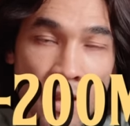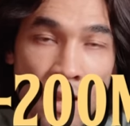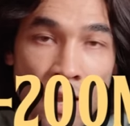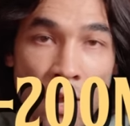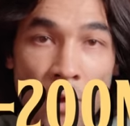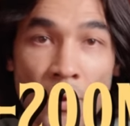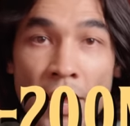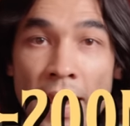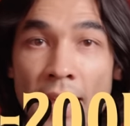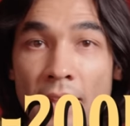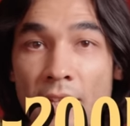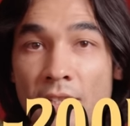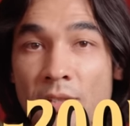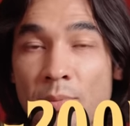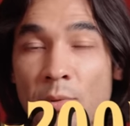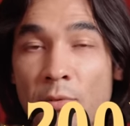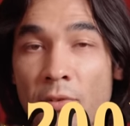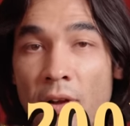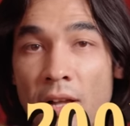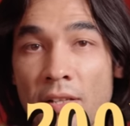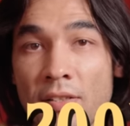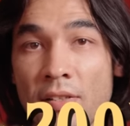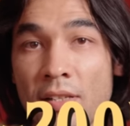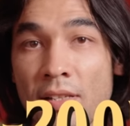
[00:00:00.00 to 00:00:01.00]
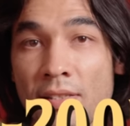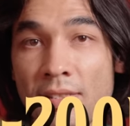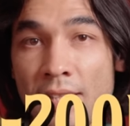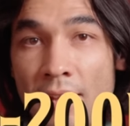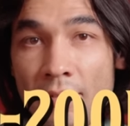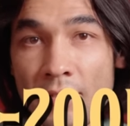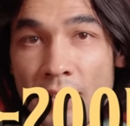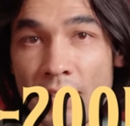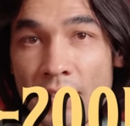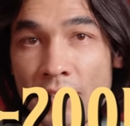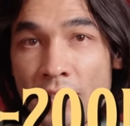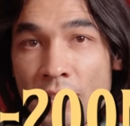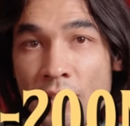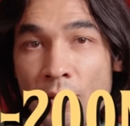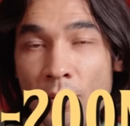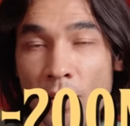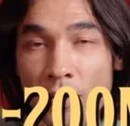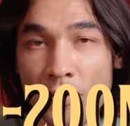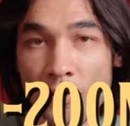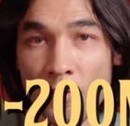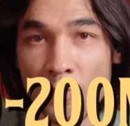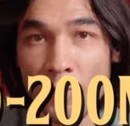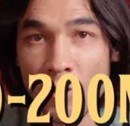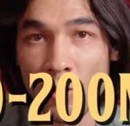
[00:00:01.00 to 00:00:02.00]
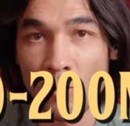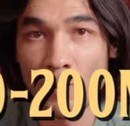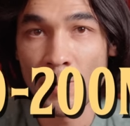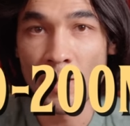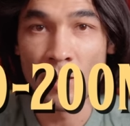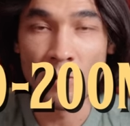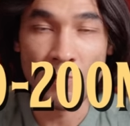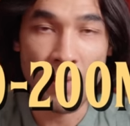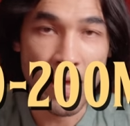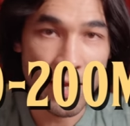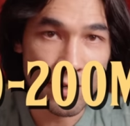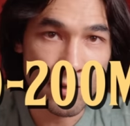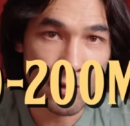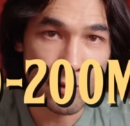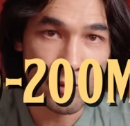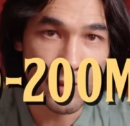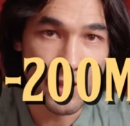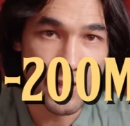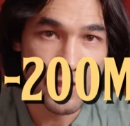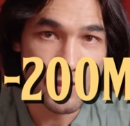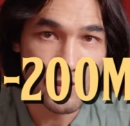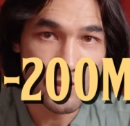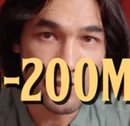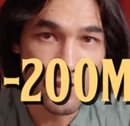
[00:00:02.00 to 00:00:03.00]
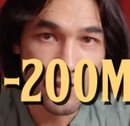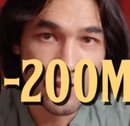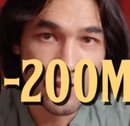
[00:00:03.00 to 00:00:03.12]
Okay, let's move on to the 70 to 200 millimeter macro lens.